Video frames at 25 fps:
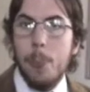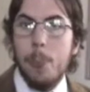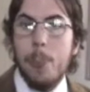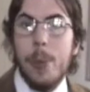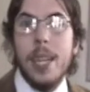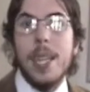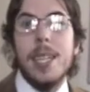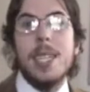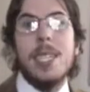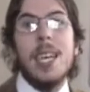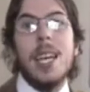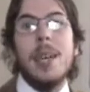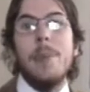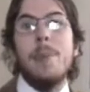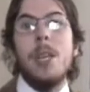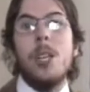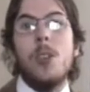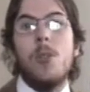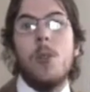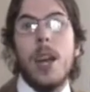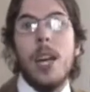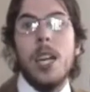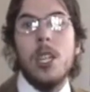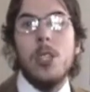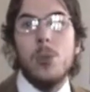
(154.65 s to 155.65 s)
By the time he
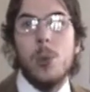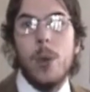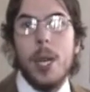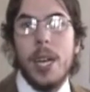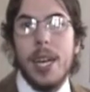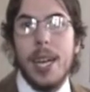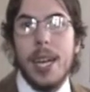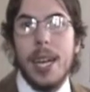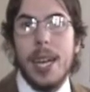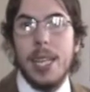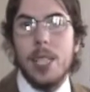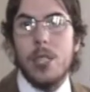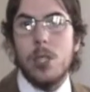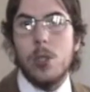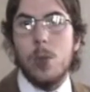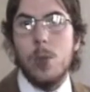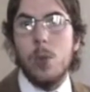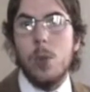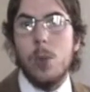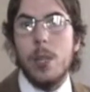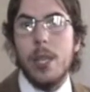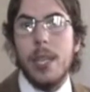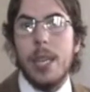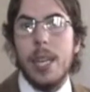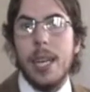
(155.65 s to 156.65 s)
graduated high
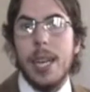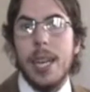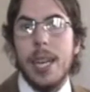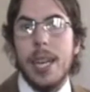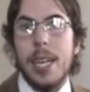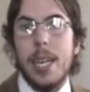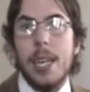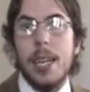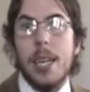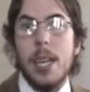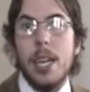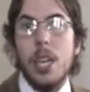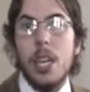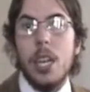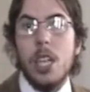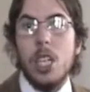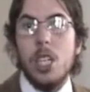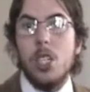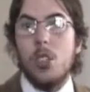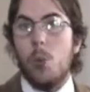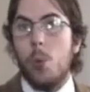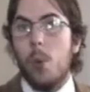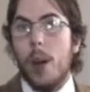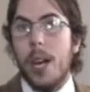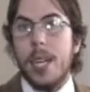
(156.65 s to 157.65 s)
school, he had
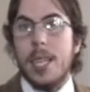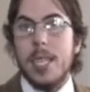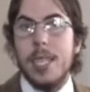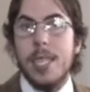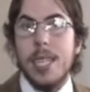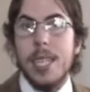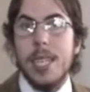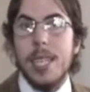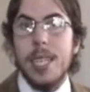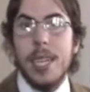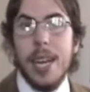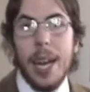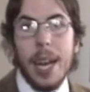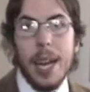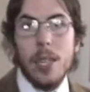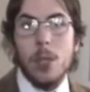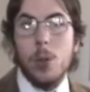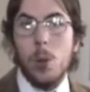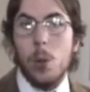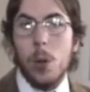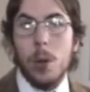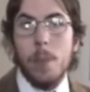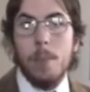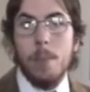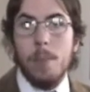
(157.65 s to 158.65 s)
directed and
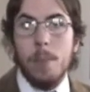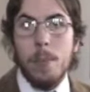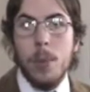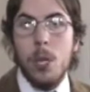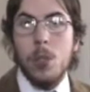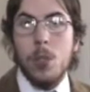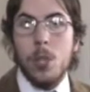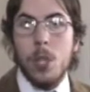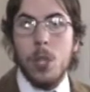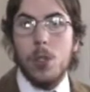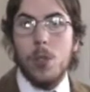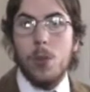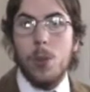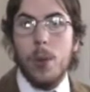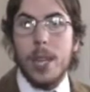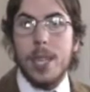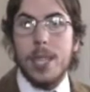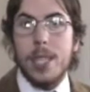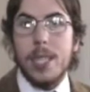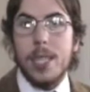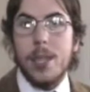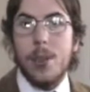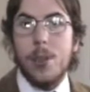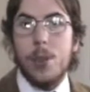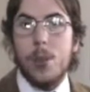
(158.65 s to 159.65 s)
or music
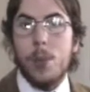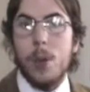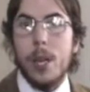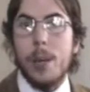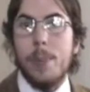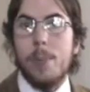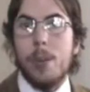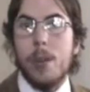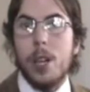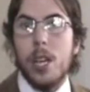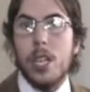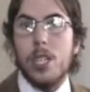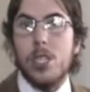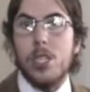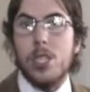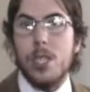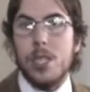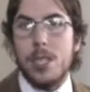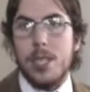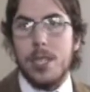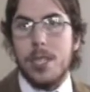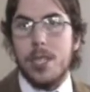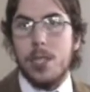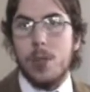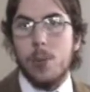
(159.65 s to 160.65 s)
directed three
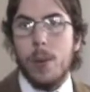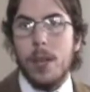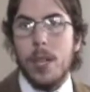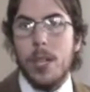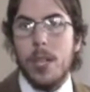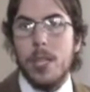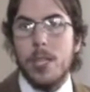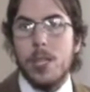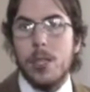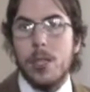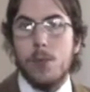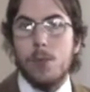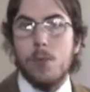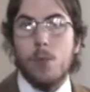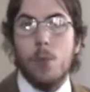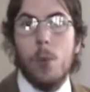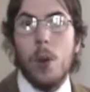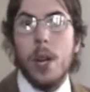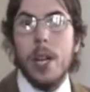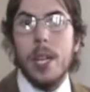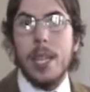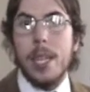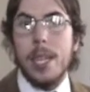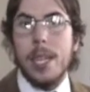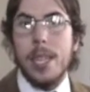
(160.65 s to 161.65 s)
productions as well as
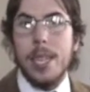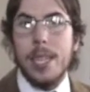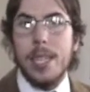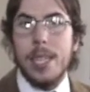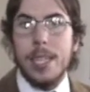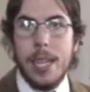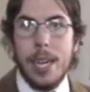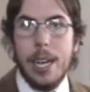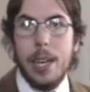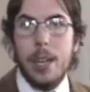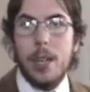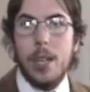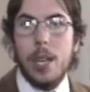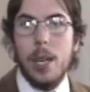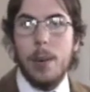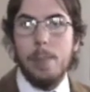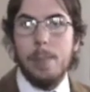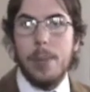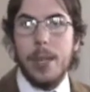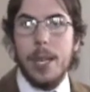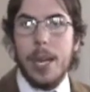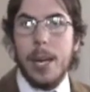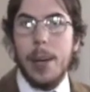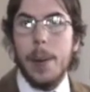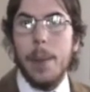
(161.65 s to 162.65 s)
running the entire
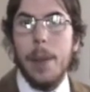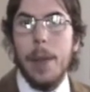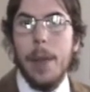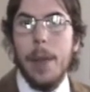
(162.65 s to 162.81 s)
company.